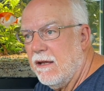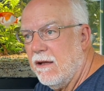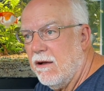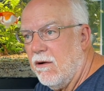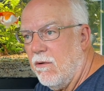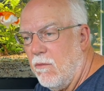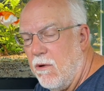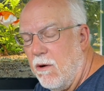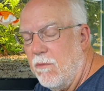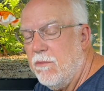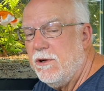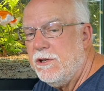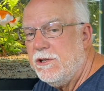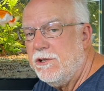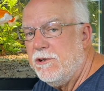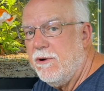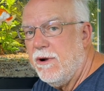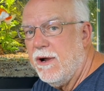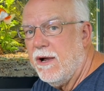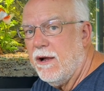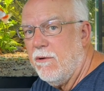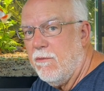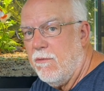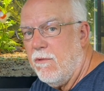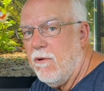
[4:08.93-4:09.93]
What would
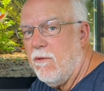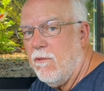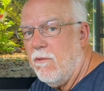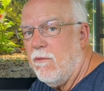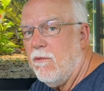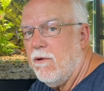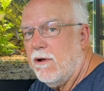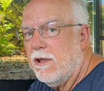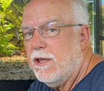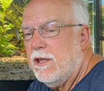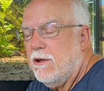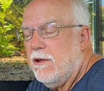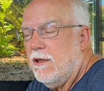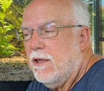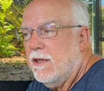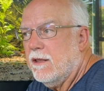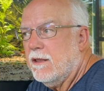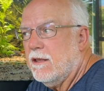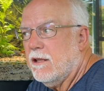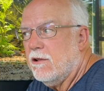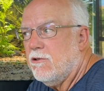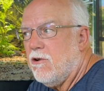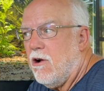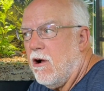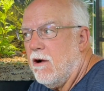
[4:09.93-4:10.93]

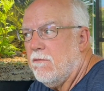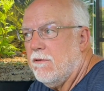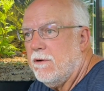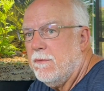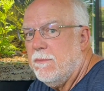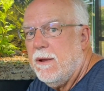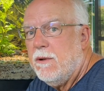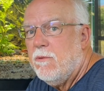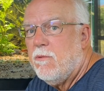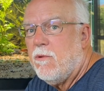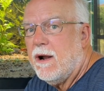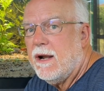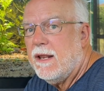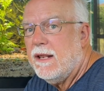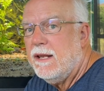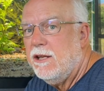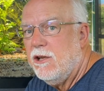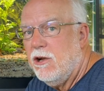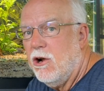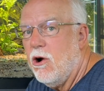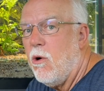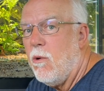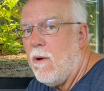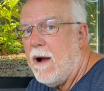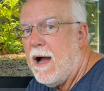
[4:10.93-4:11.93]
the dog would be wanting to
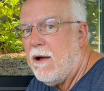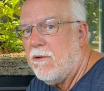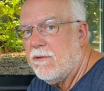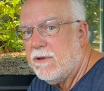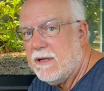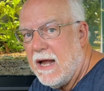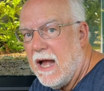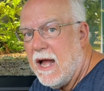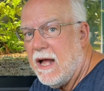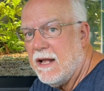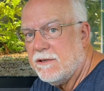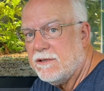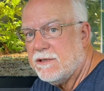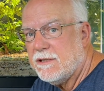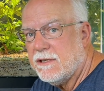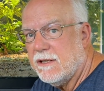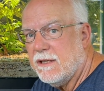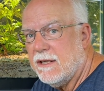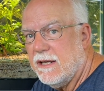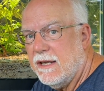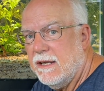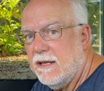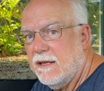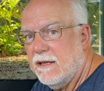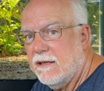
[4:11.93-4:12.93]
go out
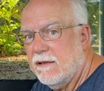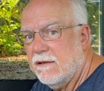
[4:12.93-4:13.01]
constantly.